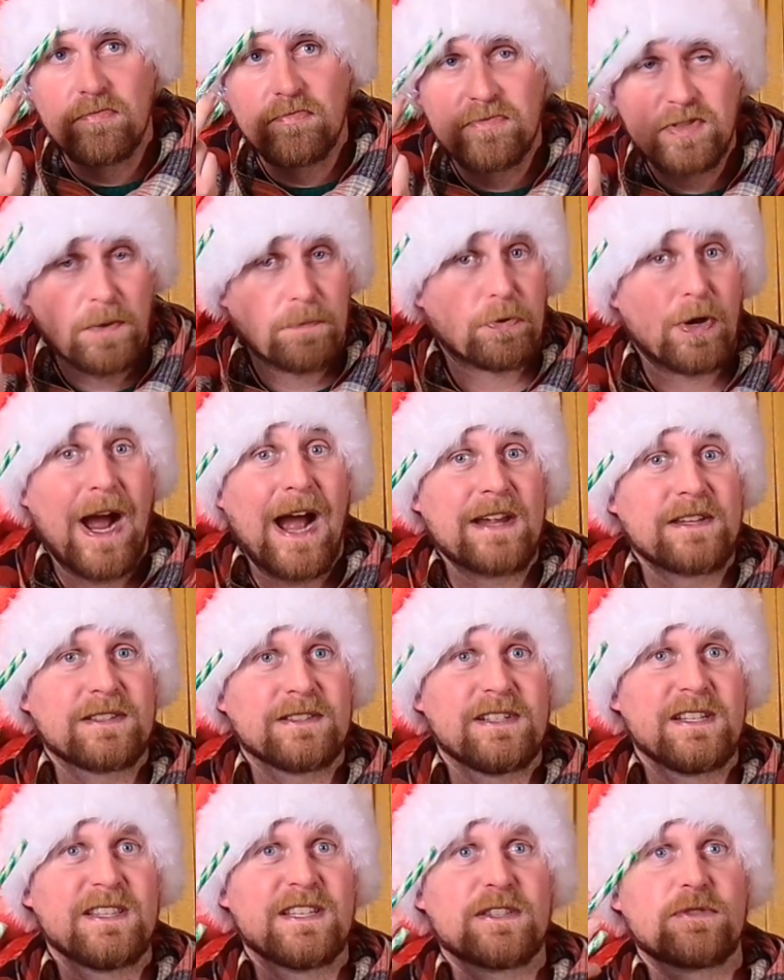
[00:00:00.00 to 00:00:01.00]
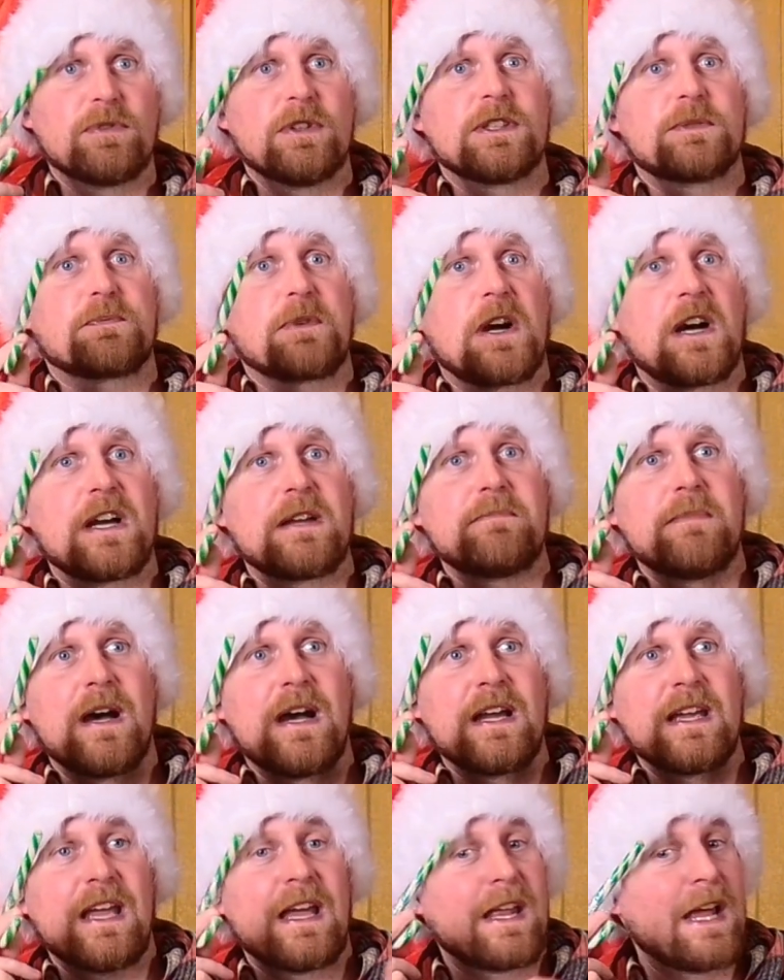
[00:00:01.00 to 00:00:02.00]
Surprisingly, this one's probably
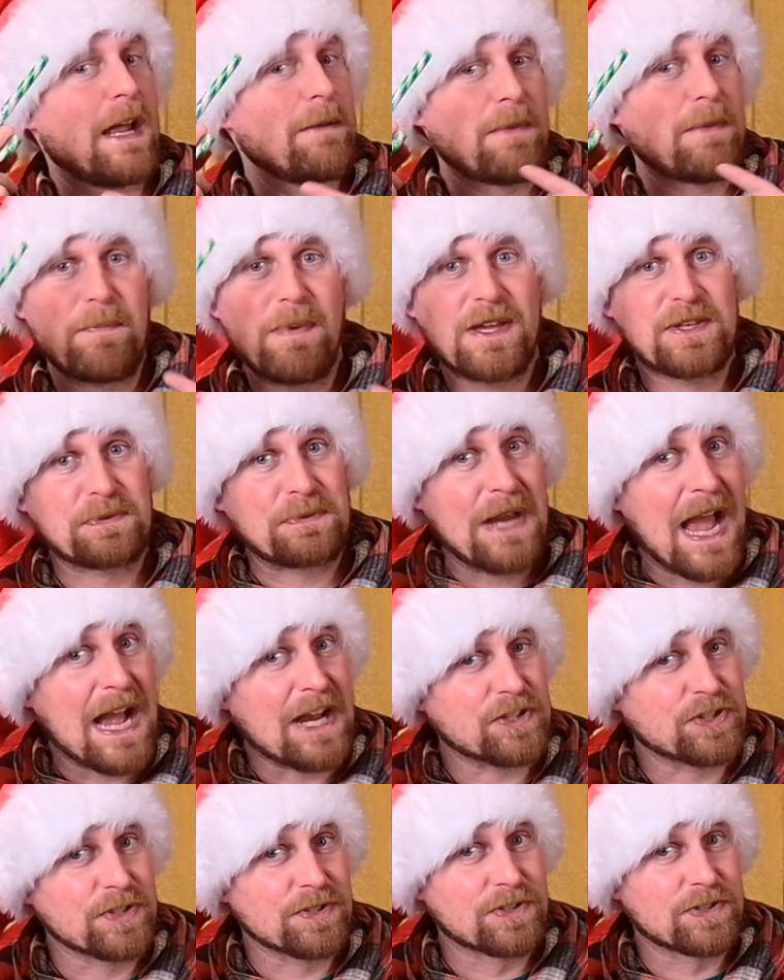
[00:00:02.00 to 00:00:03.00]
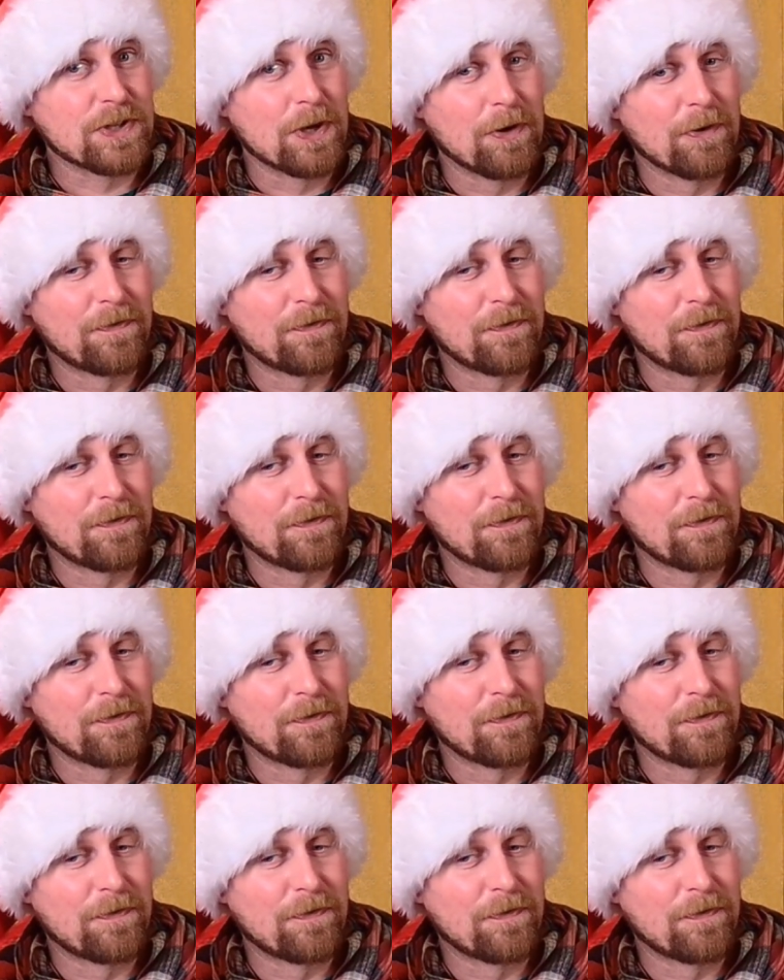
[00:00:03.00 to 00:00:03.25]
my it had my best reaction so